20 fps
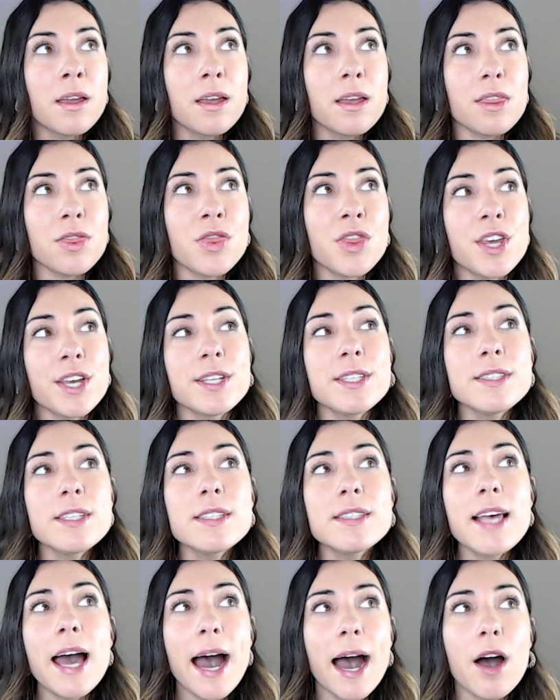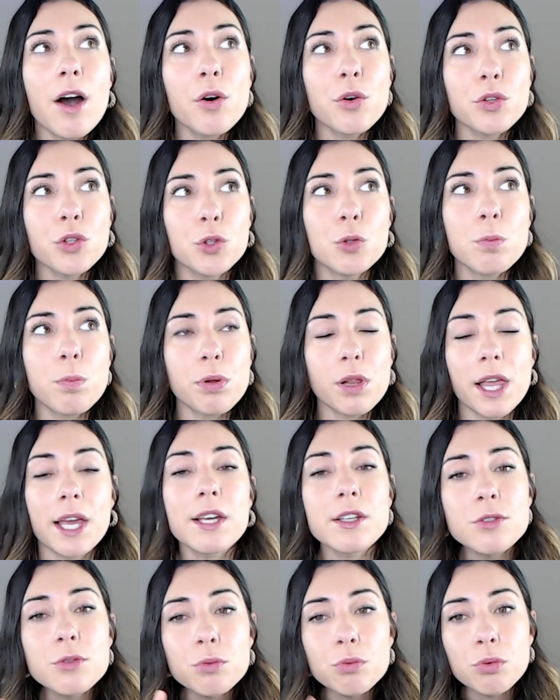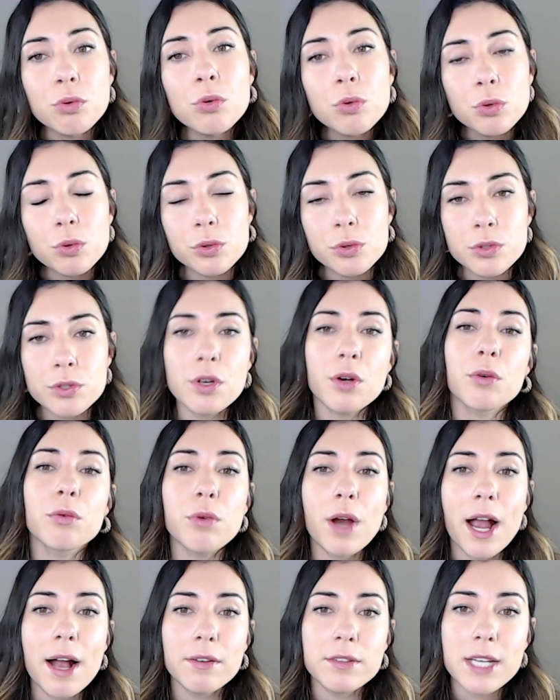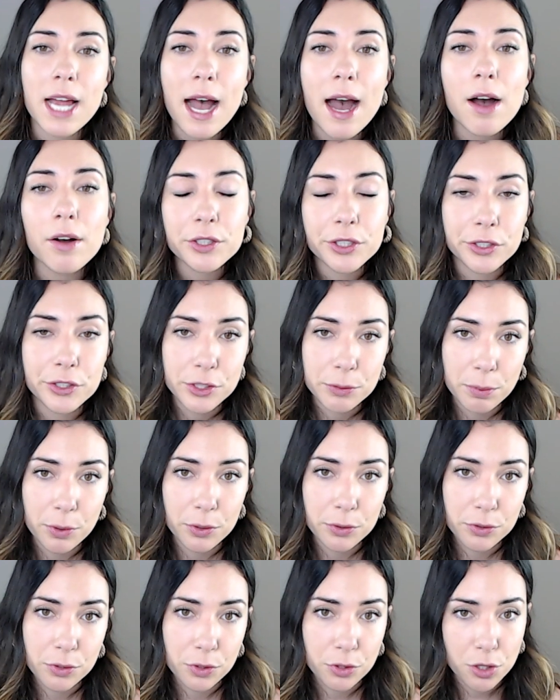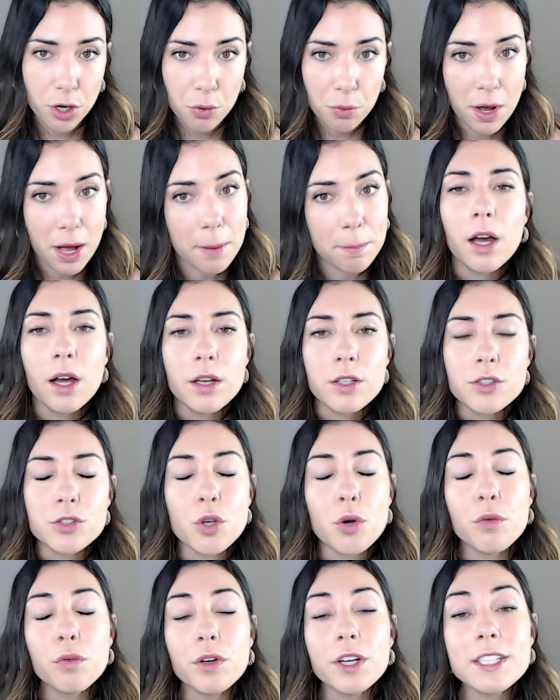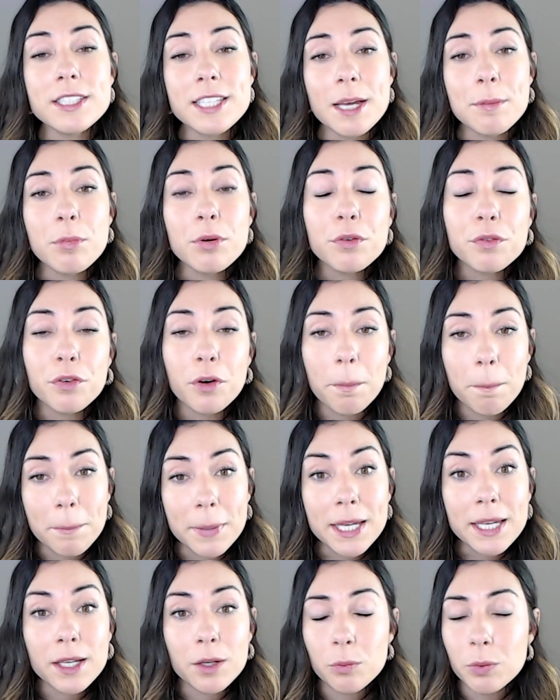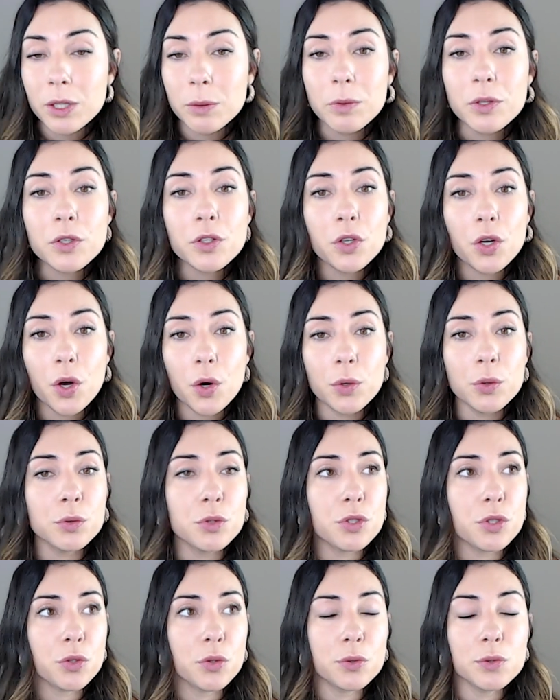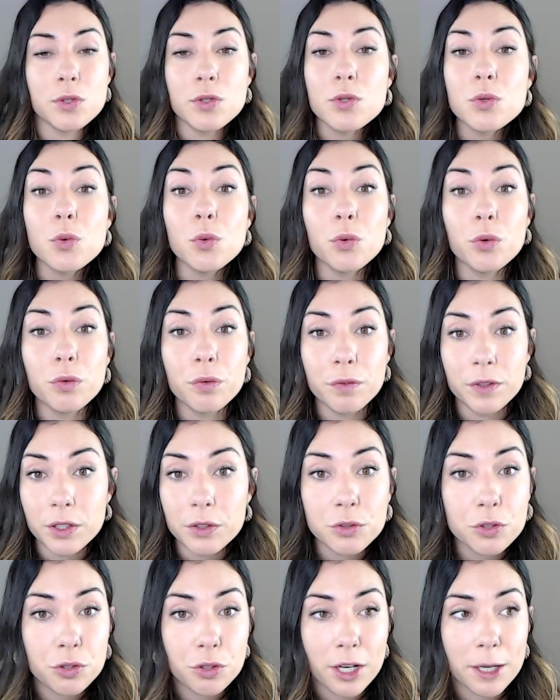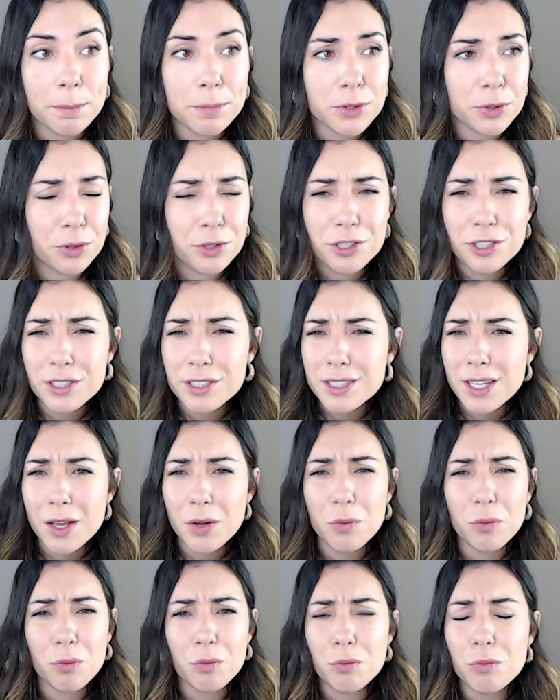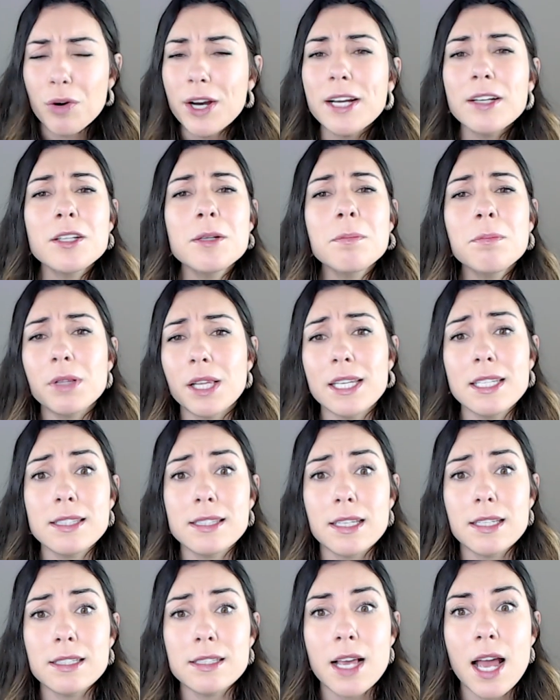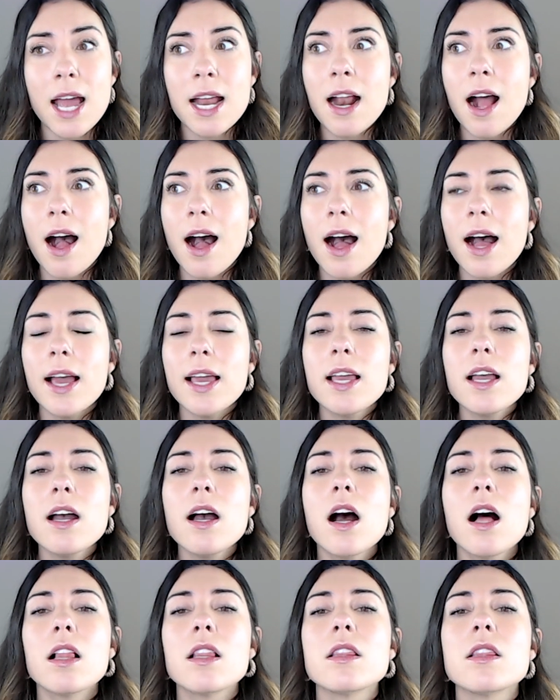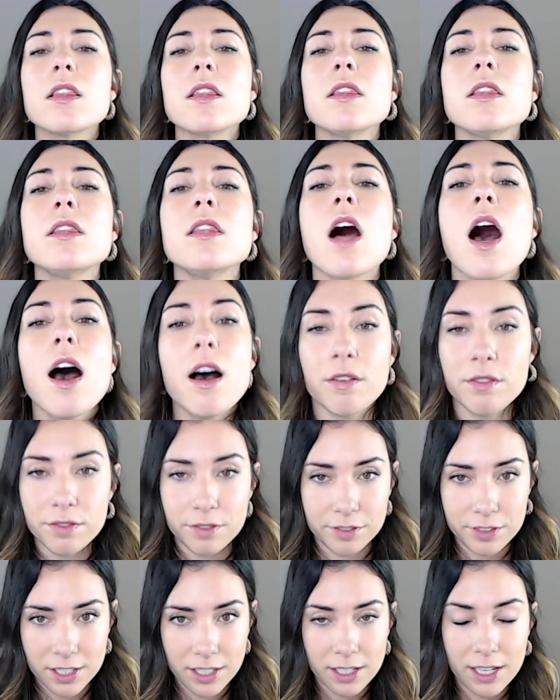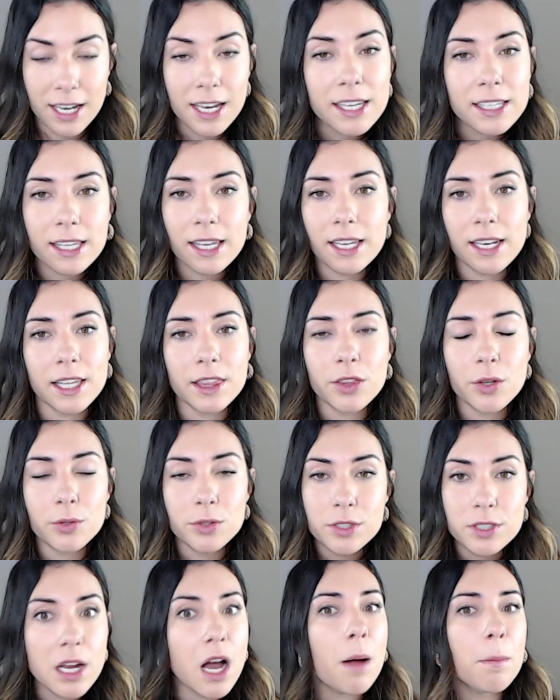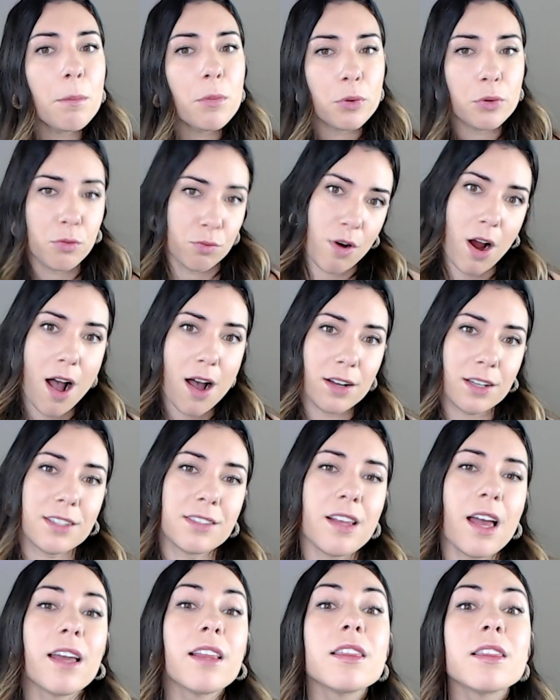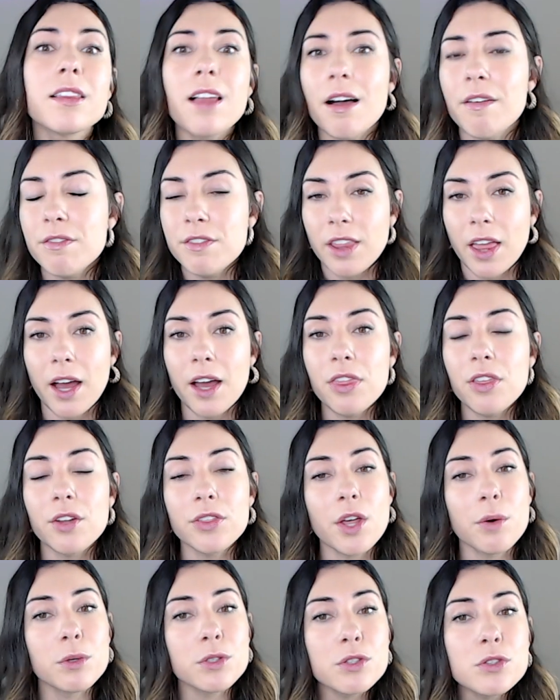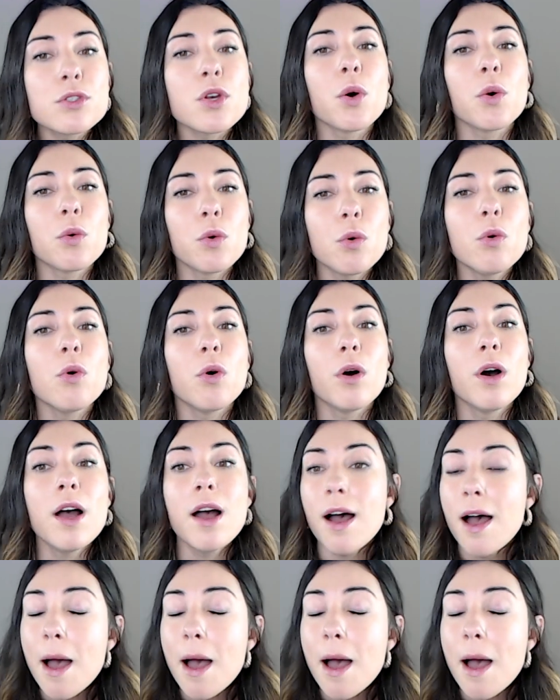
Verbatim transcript: This is how you place rules around how you're supposed to show up. So for example, for me, we would go to school field trips or just like random places, and I loved getting those tumbled rocks. I loved that. I thought that was so cool.